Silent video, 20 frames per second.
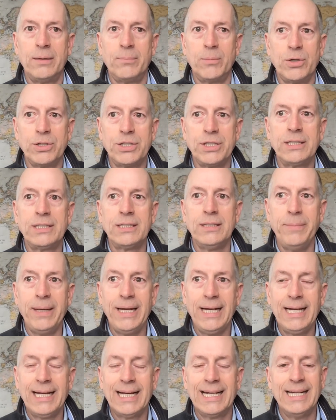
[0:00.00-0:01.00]
an emergency
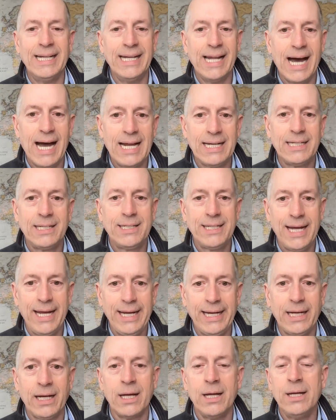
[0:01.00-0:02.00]
meeting and not
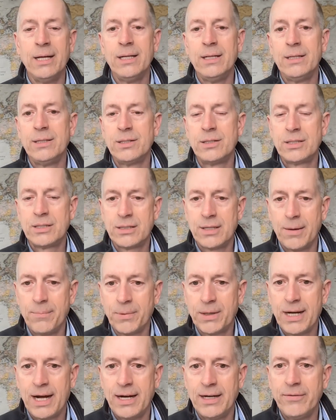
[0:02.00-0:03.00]
take
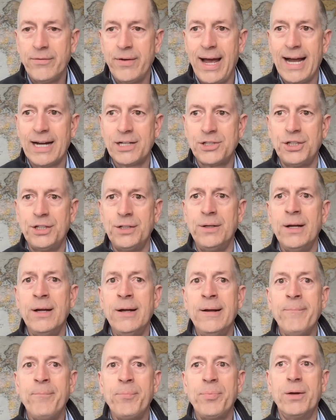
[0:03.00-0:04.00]
some kind of action.
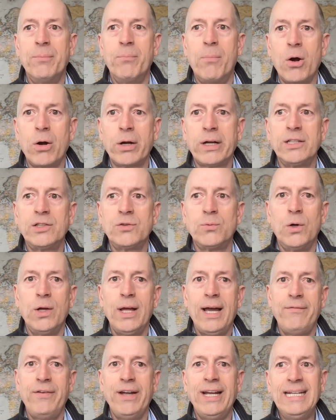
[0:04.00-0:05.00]
The markets will
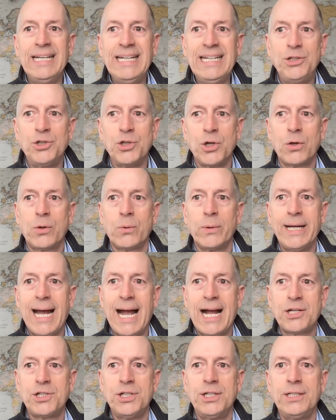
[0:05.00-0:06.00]
have a knee jerk
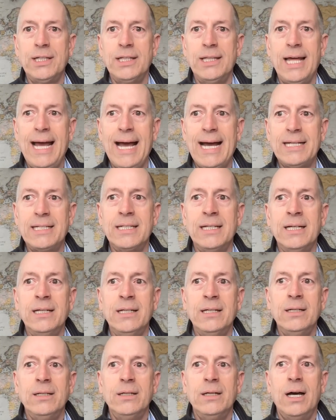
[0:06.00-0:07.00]
reaction to that
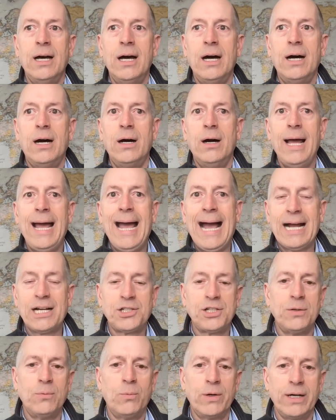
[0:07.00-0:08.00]
uh,
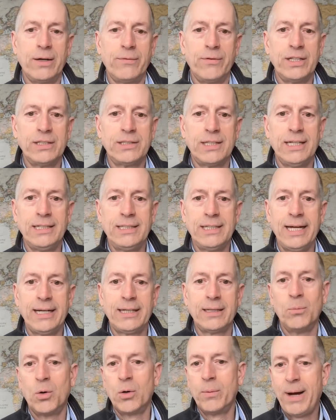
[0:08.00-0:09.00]
action, whatever it is they
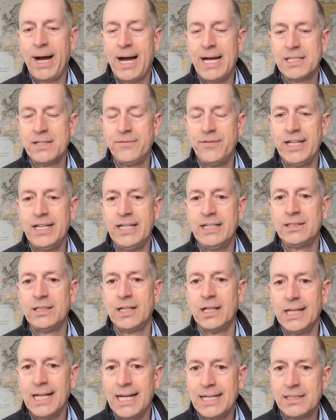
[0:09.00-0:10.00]
take. The more positive it is,
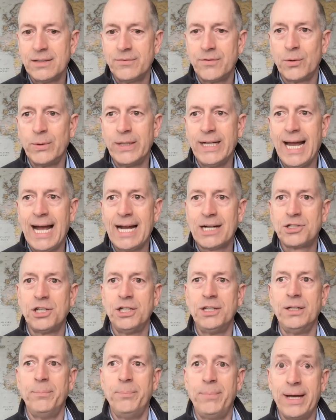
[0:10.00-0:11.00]
the less of a
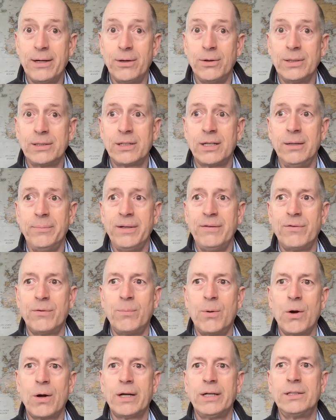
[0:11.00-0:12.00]
reaction, the better it's going to be for
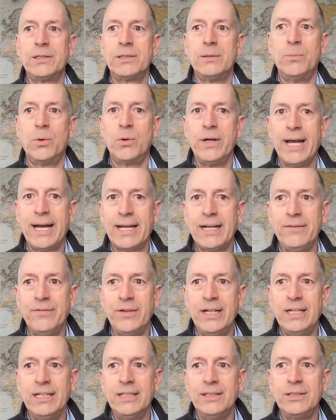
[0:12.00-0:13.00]
markets, the more negative
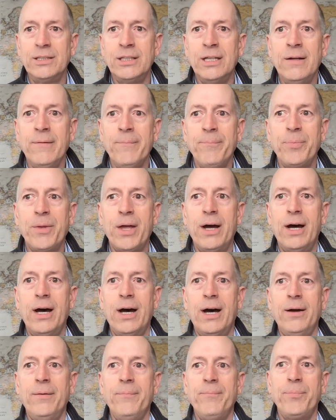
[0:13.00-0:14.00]
it is.
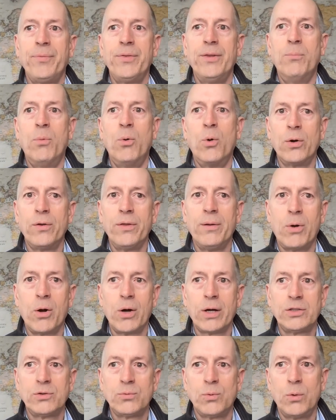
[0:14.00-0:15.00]
Uh, the more the
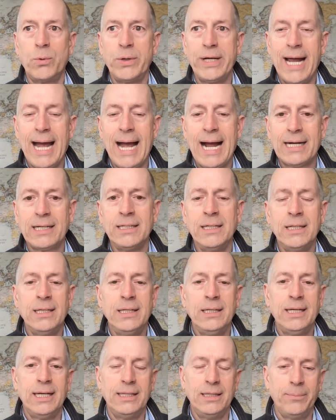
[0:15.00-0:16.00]
markets will react
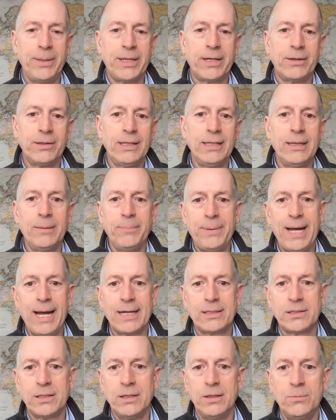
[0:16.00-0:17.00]
and the bigger the
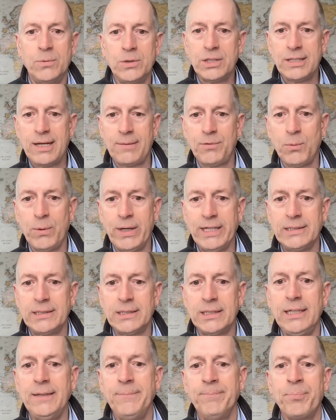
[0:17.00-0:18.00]
impact. So we'll just have to wait and
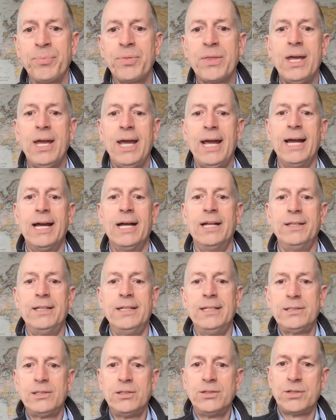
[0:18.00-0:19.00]
see. And
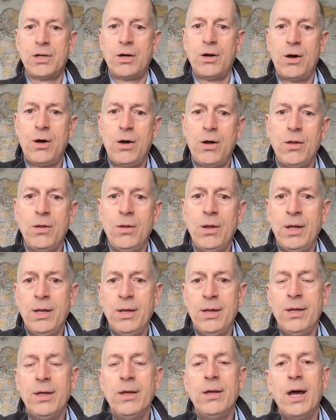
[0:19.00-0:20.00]
this is all
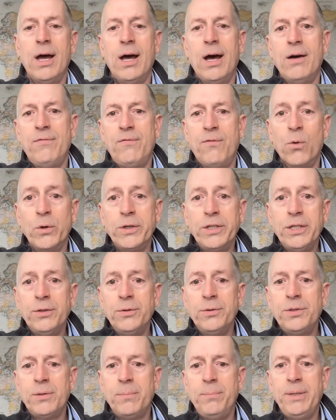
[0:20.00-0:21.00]
uh, for
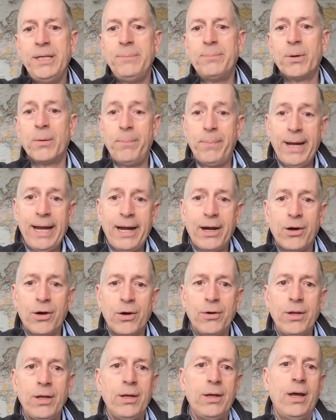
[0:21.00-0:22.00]
you to be
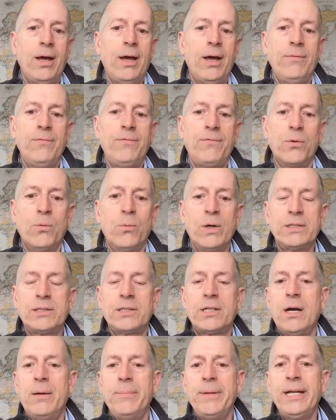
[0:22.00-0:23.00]
prepared for what's
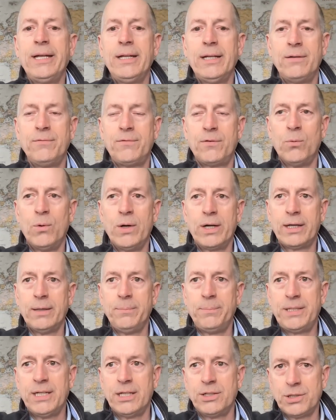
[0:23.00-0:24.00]
coming and for what
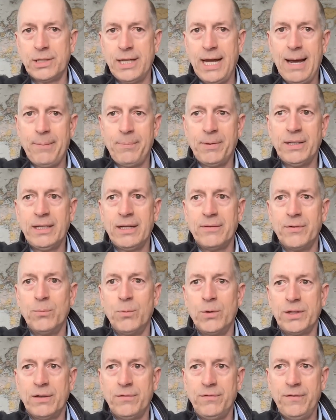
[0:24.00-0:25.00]
could potentially happen given
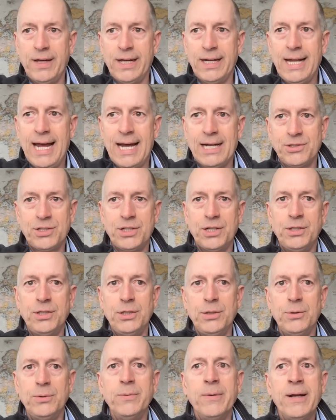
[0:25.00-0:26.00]
what the Fed has to
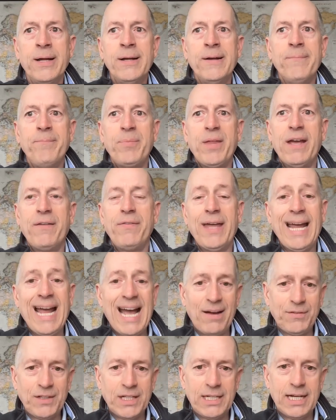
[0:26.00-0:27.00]
do. And they
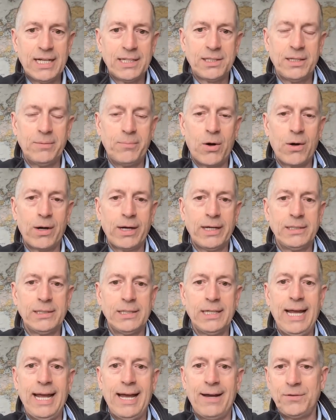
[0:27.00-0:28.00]
have to test the markets.
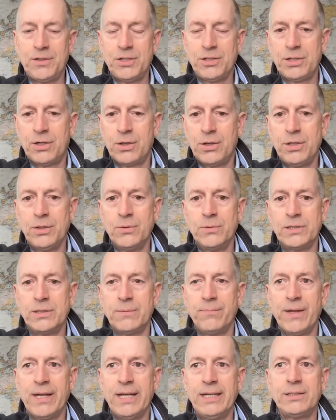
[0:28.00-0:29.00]
They have to start doing
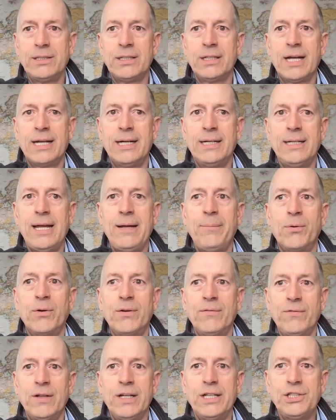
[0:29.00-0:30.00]
some things to kind of taper
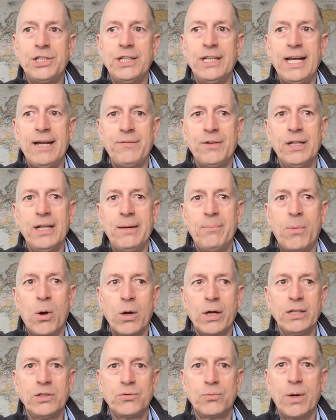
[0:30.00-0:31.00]
inflation. They have to let
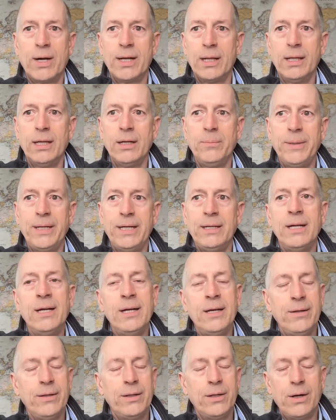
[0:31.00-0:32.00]
markets run a little bit.
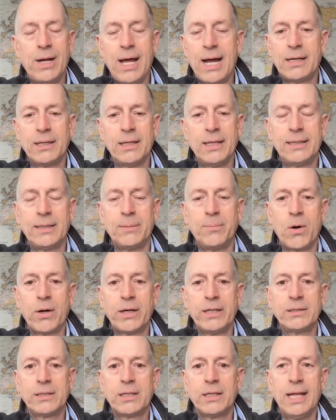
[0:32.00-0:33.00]
They're not going to let the
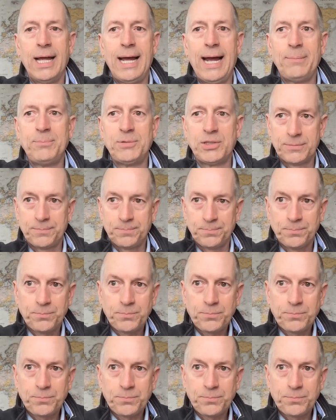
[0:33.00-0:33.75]
markets collapse.